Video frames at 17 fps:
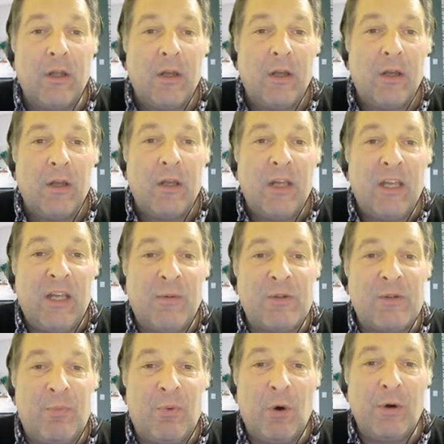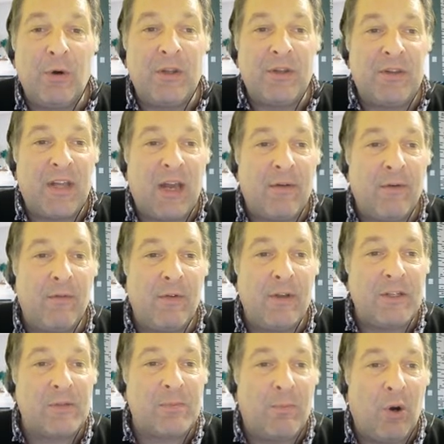He was born in
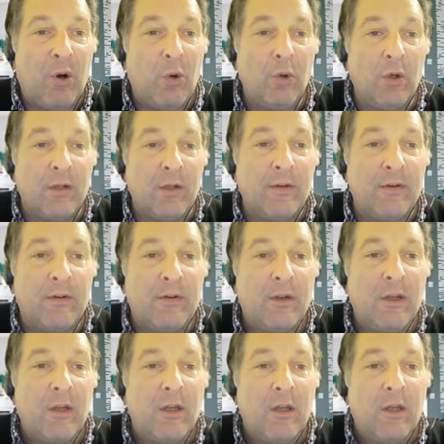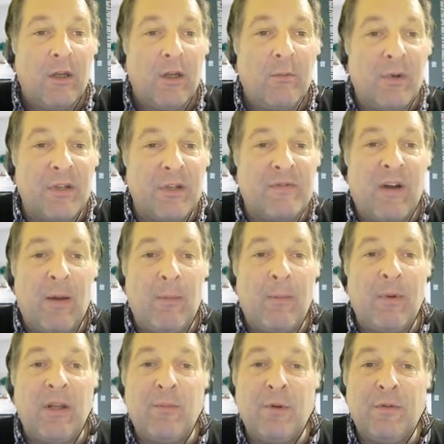Tarnowice, Poland, but his
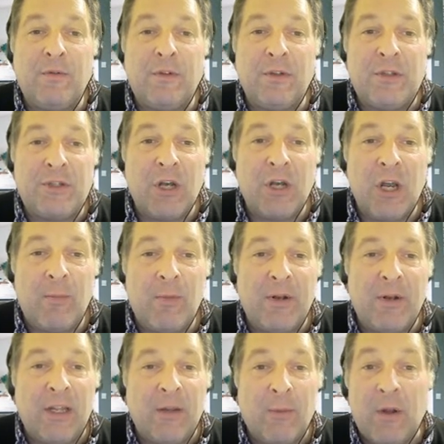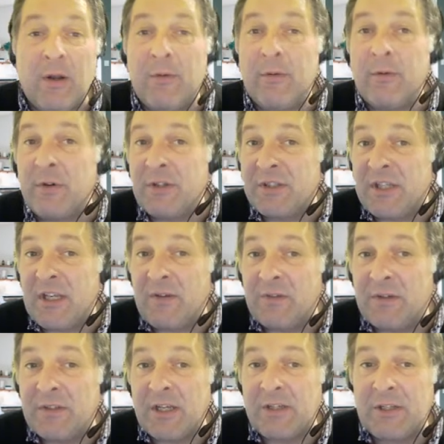family moved to Germany where he received
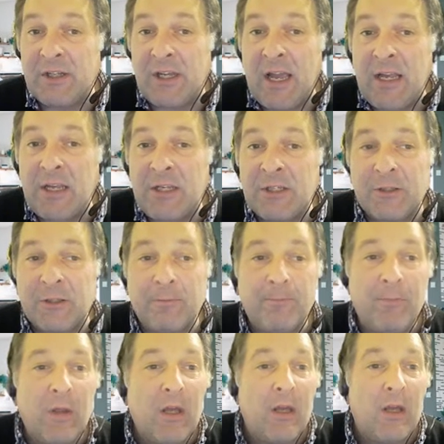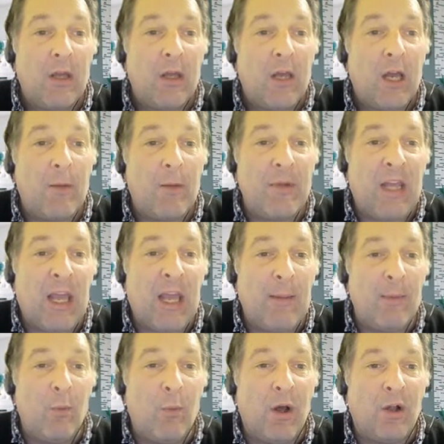his education and became a
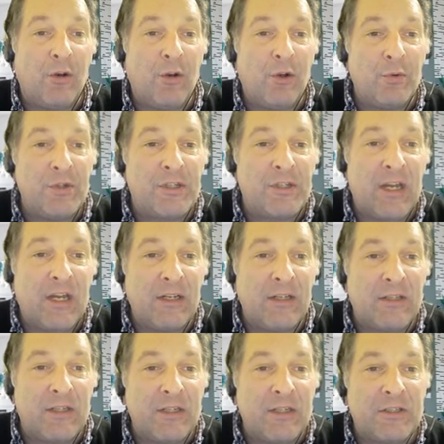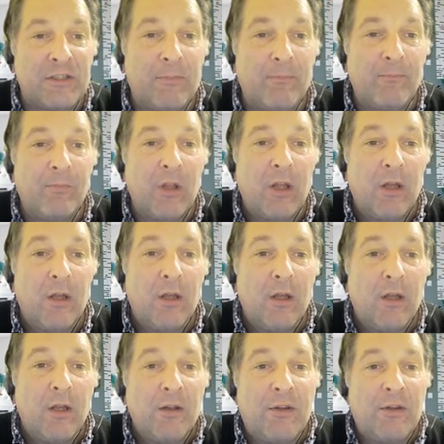well-known scientist.
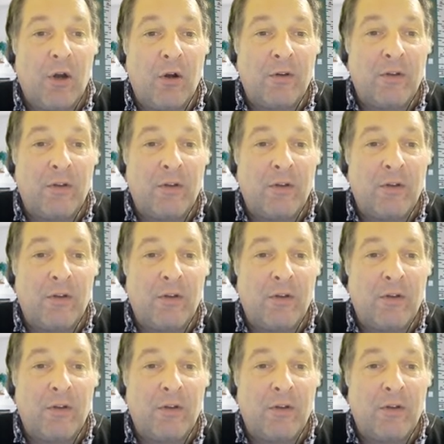Dr.